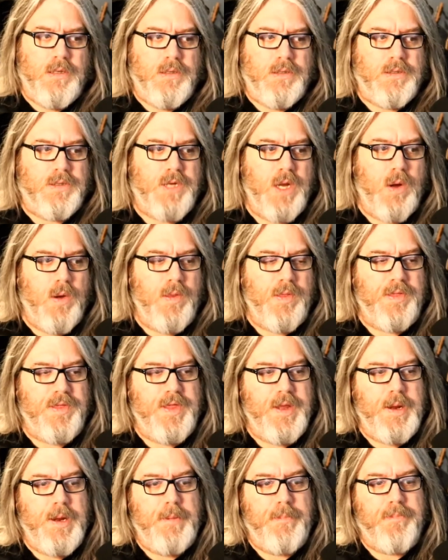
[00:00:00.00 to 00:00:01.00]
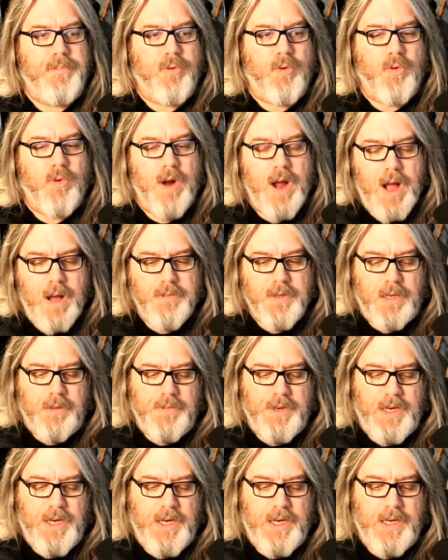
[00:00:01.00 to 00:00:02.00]
So the
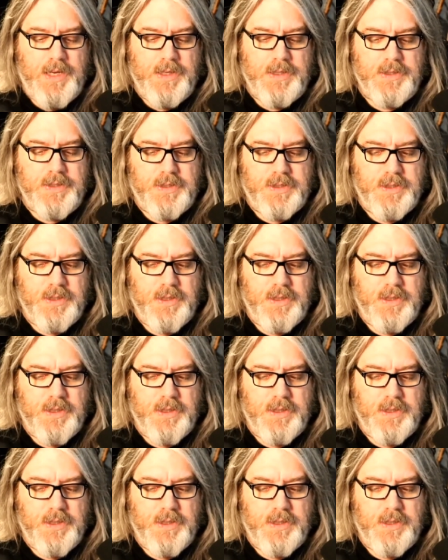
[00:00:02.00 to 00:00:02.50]
problem is